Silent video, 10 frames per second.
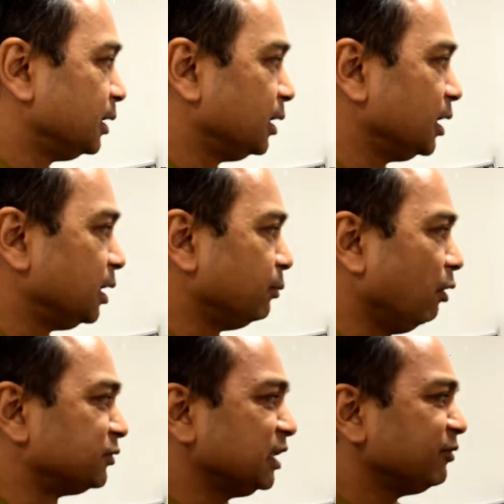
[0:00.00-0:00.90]

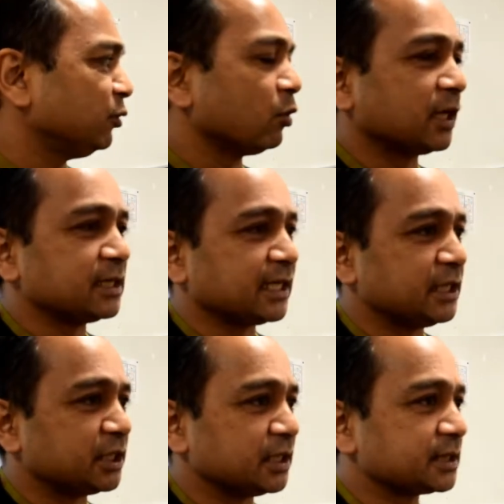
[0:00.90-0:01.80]
of different
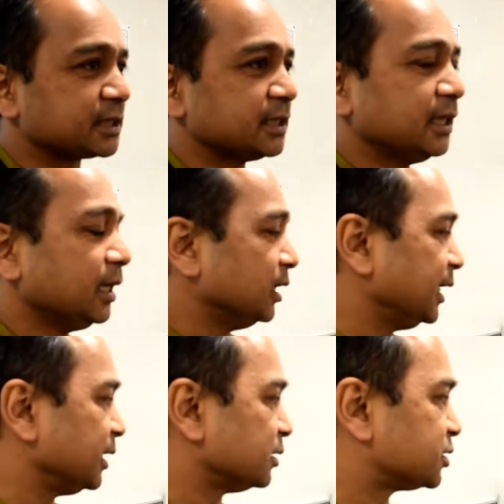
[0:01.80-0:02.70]
organisations
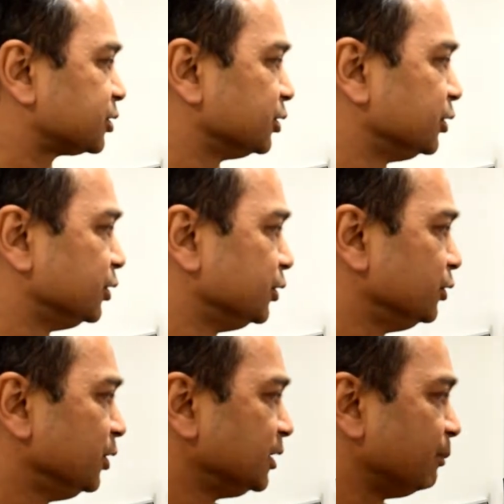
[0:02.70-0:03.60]
linked
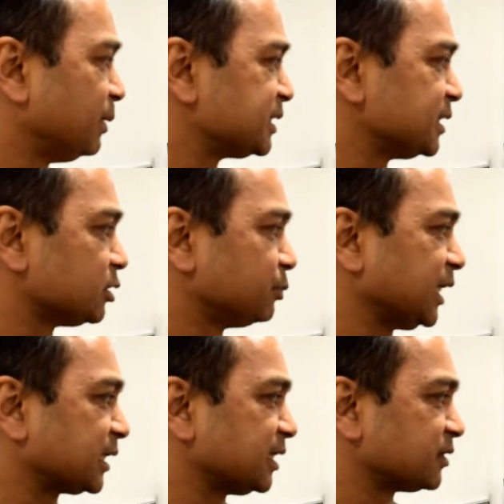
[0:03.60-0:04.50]
to the business
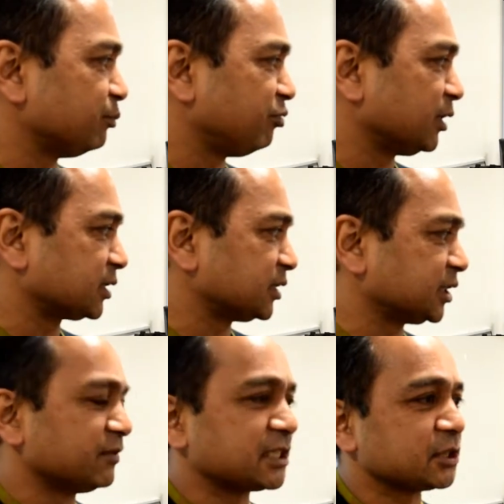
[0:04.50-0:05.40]
objectives and products and
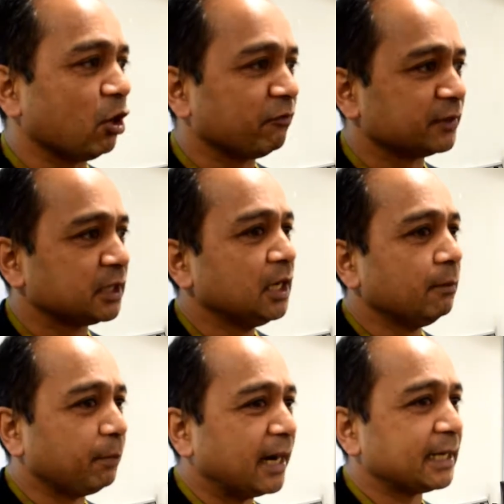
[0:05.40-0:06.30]
services offered
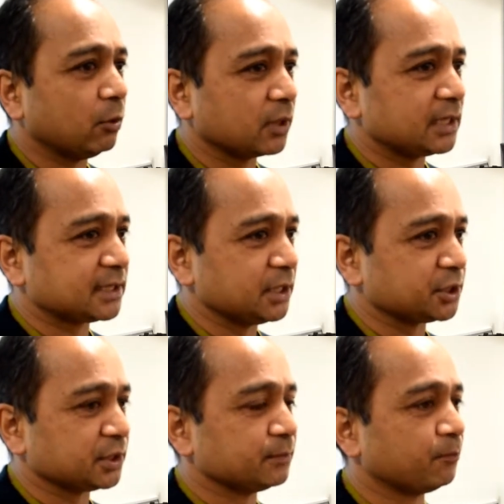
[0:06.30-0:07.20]
by that
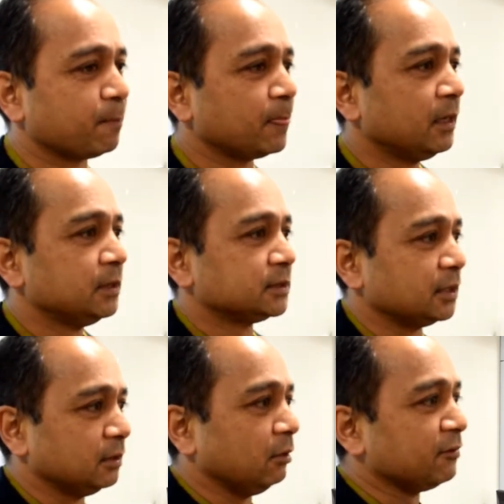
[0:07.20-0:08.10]
organisation.
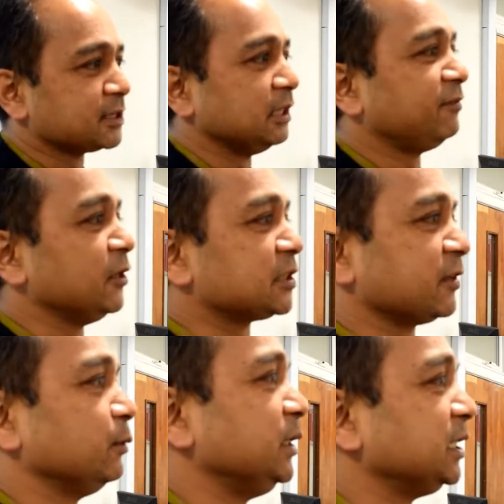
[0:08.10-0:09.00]
So obviously the first
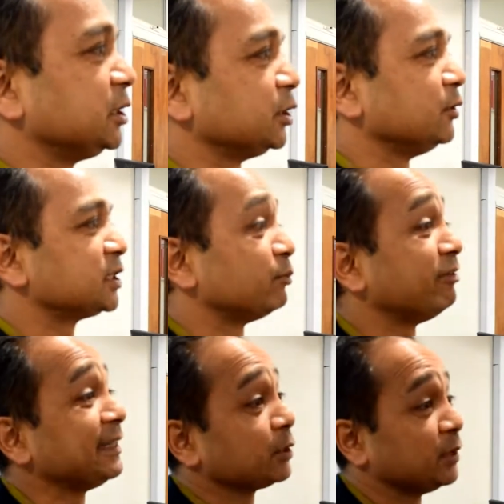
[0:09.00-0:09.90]
thing we need to do is to
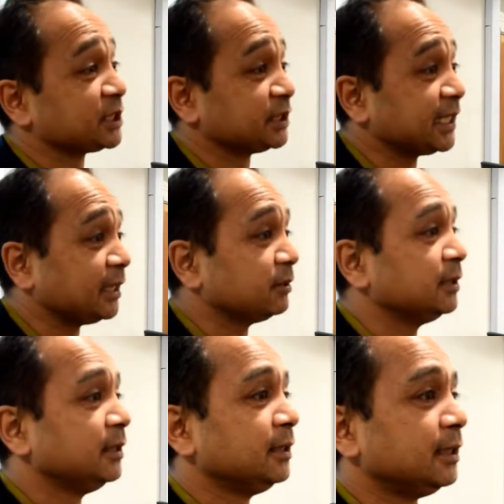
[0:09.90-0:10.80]
break the question down,
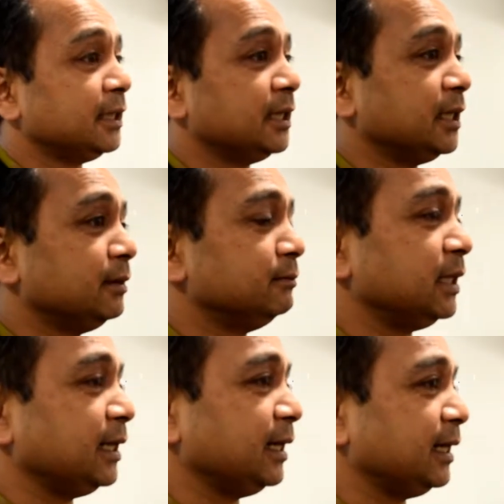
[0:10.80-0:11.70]

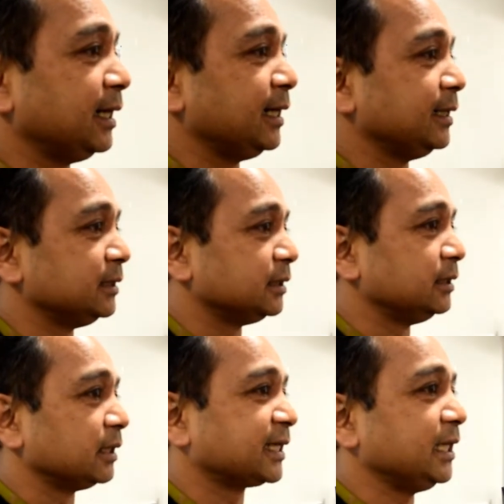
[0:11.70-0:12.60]
and
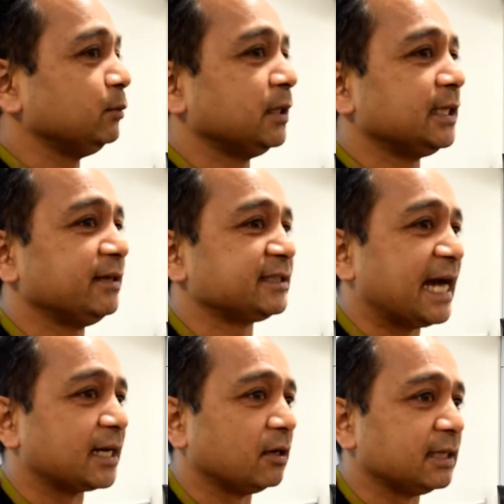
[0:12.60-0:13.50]
the key word here is
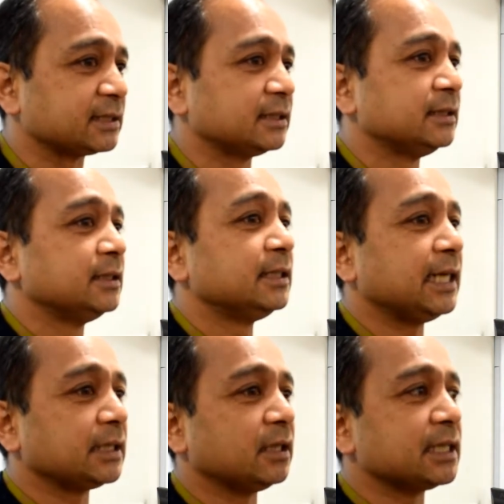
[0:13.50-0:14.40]
analyse.
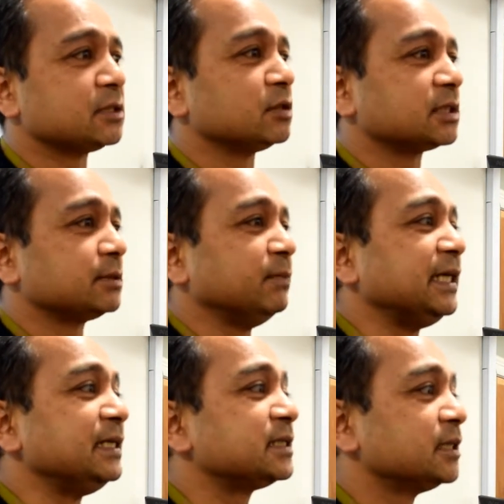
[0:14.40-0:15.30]
Analyse
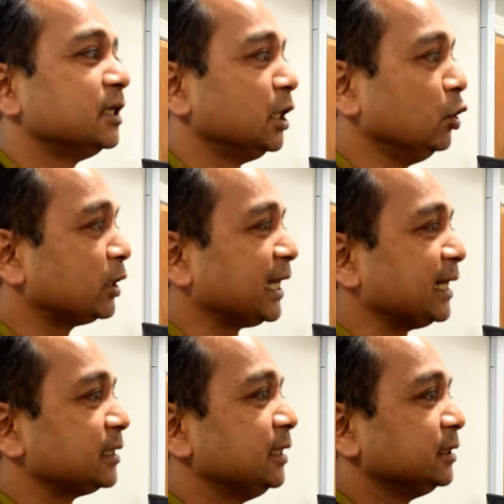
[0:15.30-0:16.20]
means look
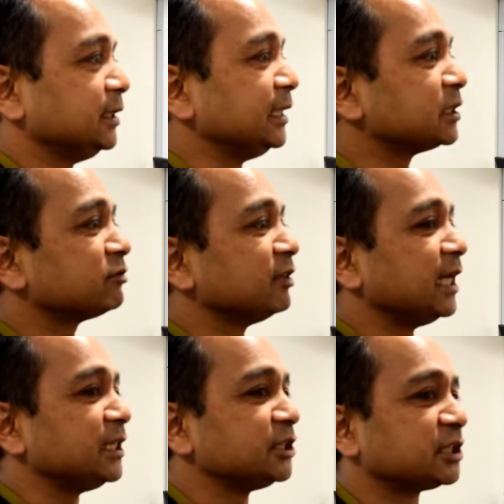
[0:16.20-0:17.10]
at the
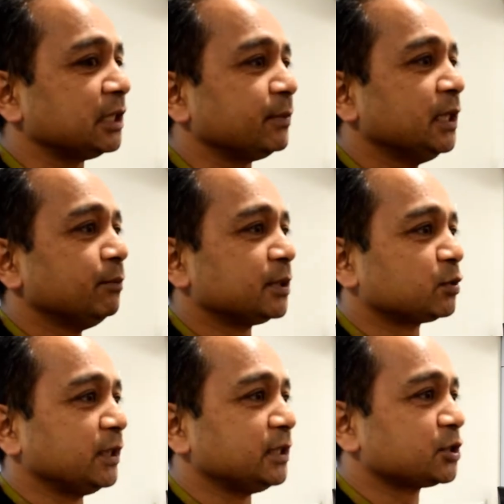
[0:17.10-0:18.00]
interrelationship
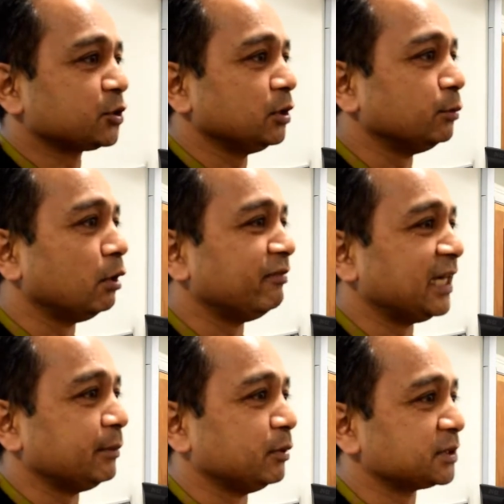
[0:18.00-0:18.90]
between two or more
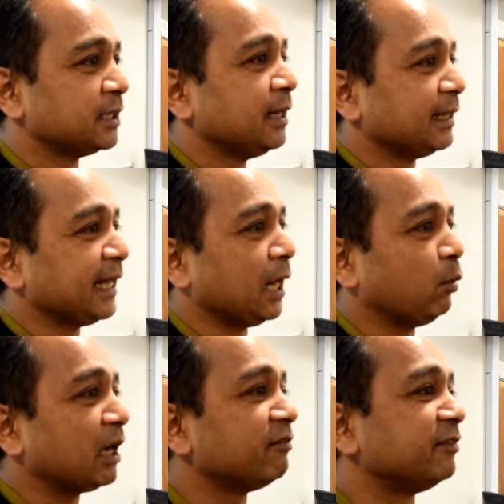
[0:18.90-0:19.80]
variables and how
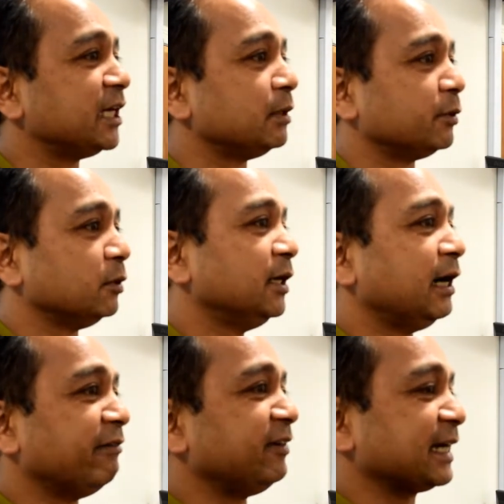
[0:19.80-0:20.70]
one variable
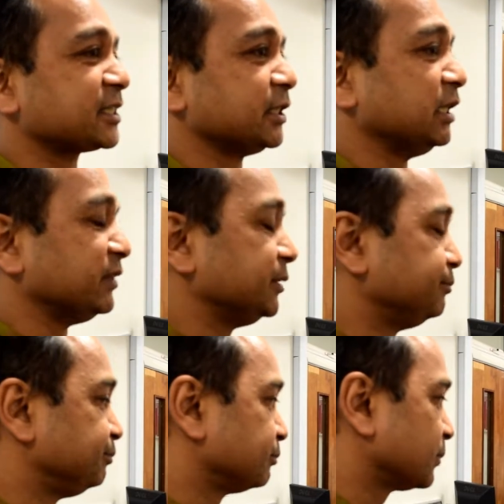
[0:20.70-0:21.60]
affects another.
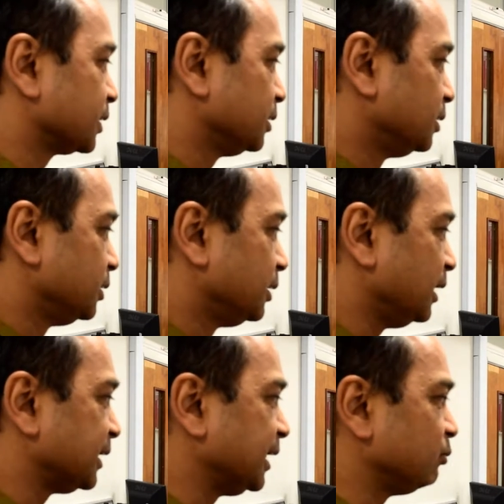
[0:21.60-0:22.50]

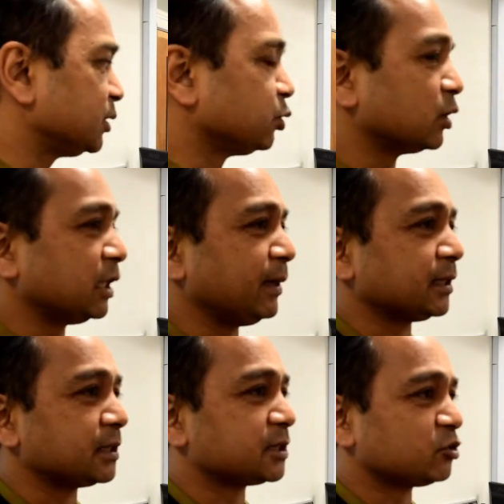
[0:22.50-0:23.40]
And then we're talking about
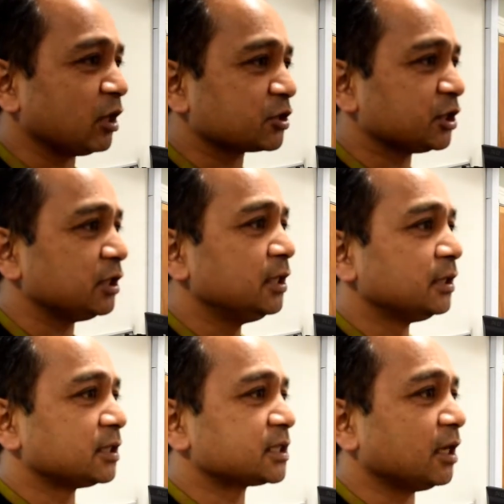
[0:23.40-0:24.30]
the structure,
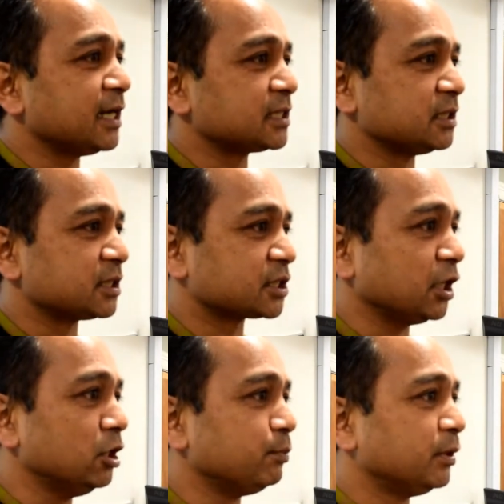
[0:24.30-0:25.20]
the size and the
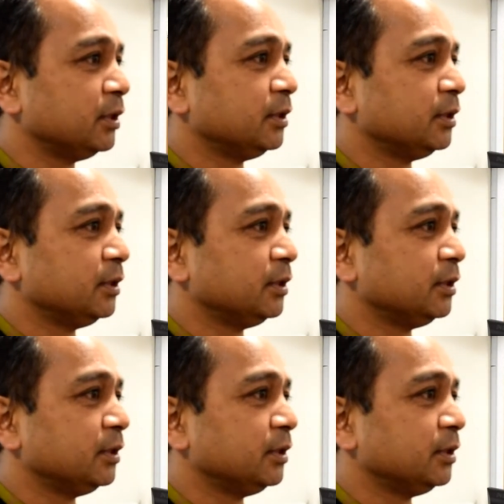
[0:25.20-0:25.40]
scope